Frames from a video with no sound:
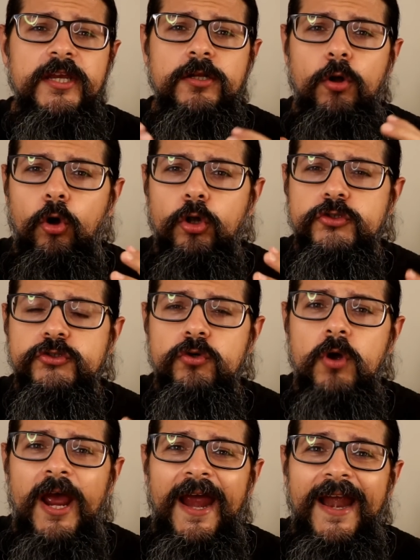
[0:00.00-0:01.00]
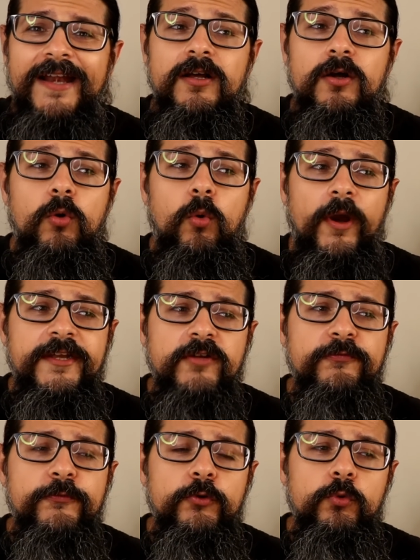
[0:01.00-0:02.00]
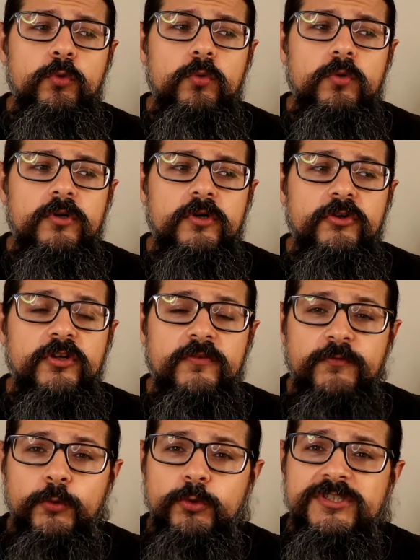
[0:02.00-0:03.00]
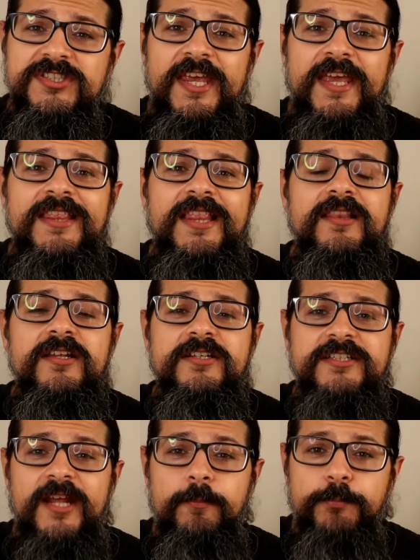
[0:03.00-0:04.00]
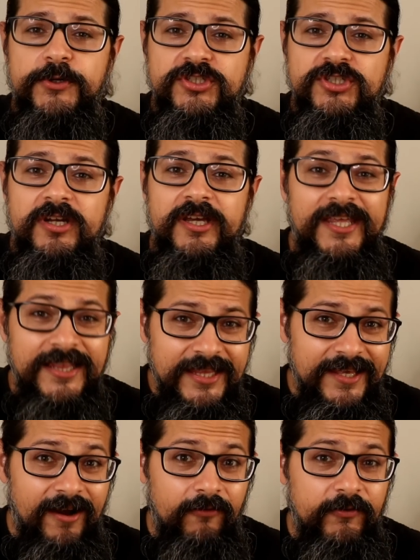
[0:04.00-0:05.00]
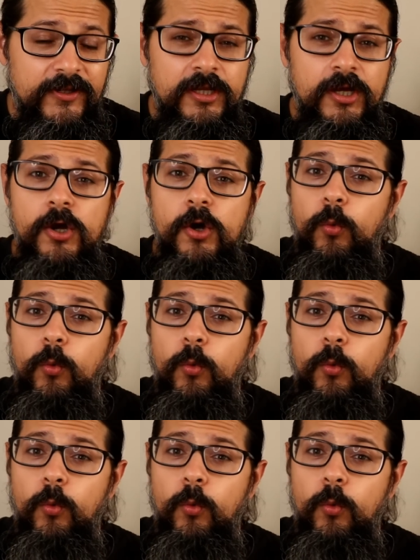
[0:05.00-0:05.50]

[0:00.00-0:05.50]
it also had quite a few reviews saying that the temperature in the oven